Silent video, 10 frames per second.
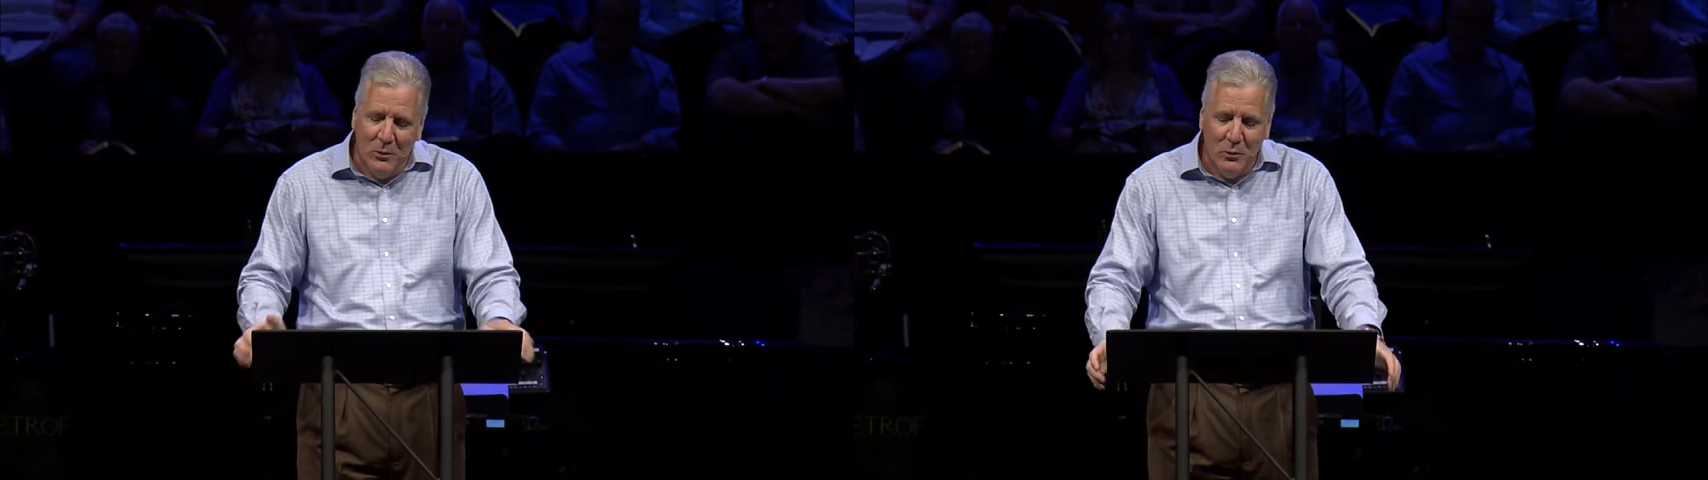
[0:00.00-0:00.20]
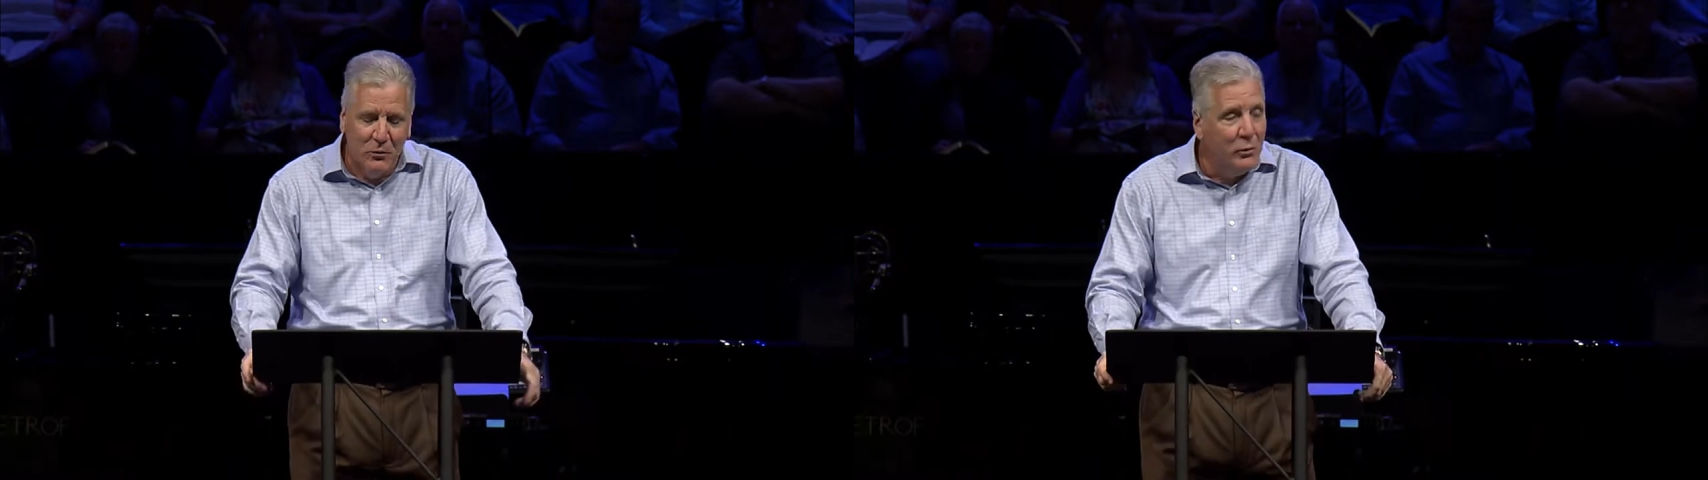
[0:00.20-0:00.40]

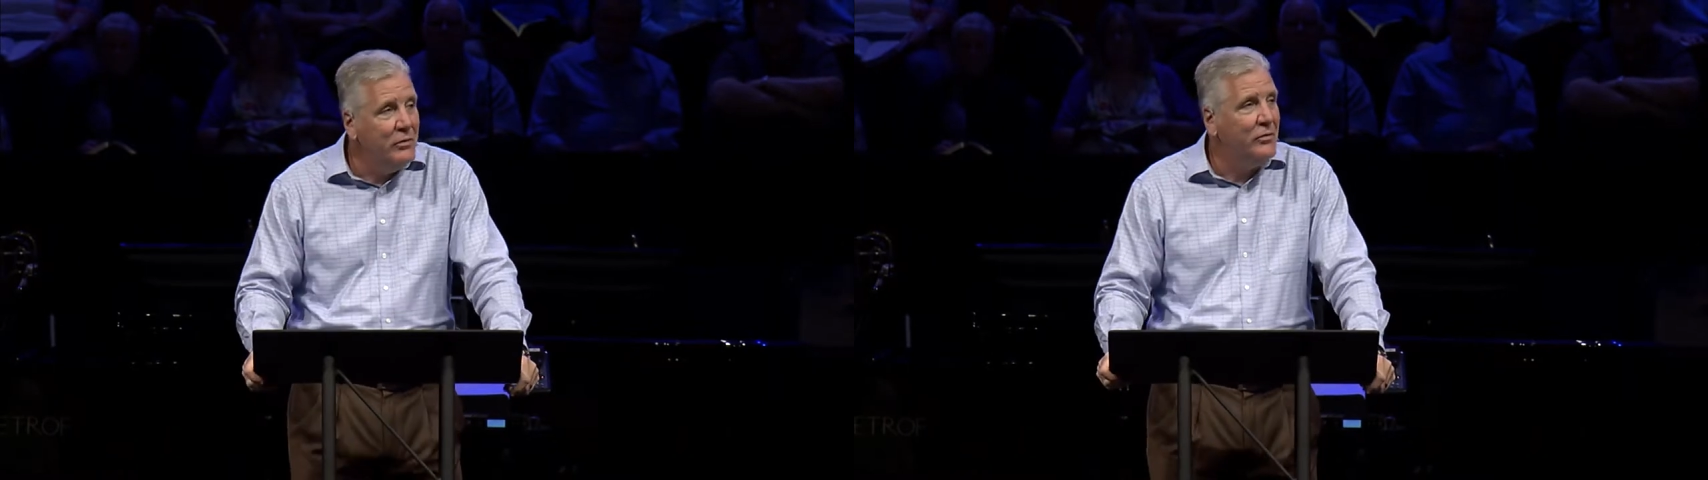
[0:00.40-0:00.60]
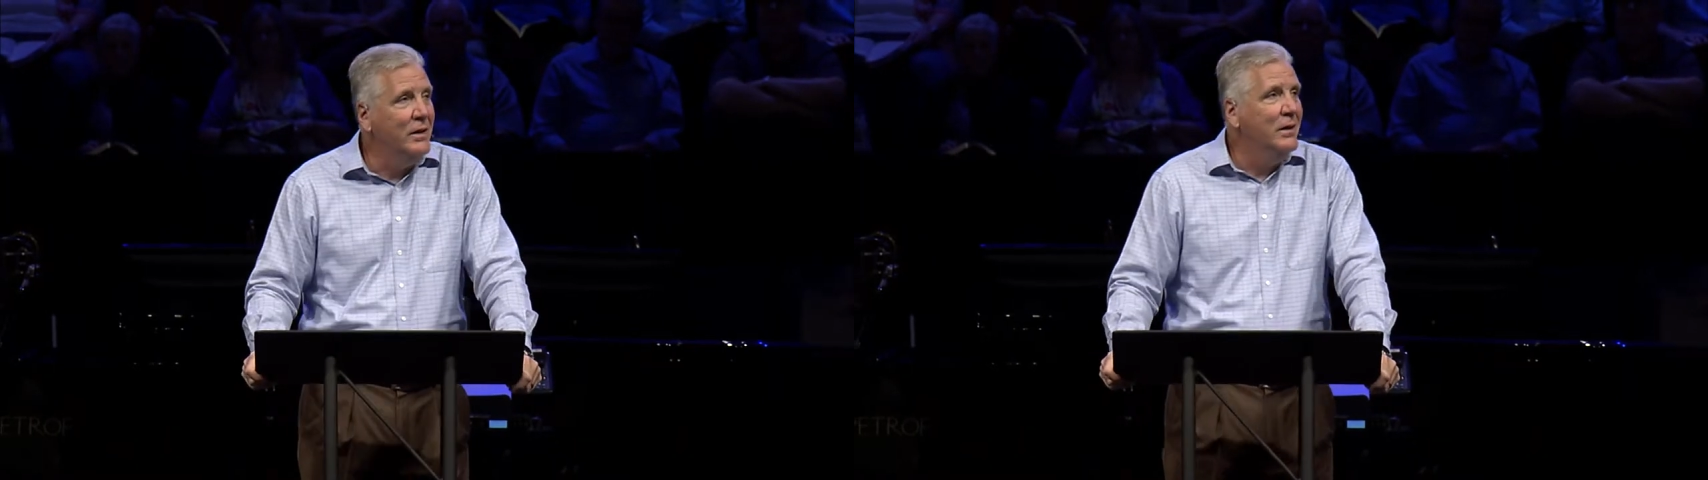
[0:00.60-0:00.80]
was
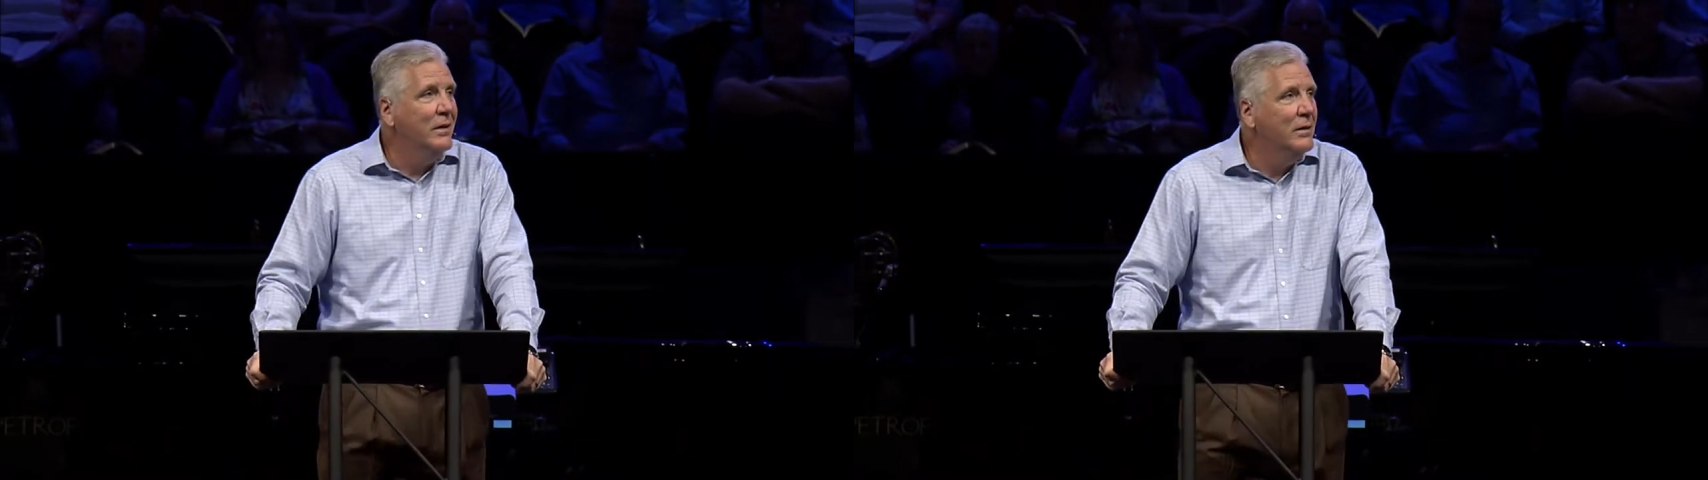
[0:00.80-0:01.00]
risky.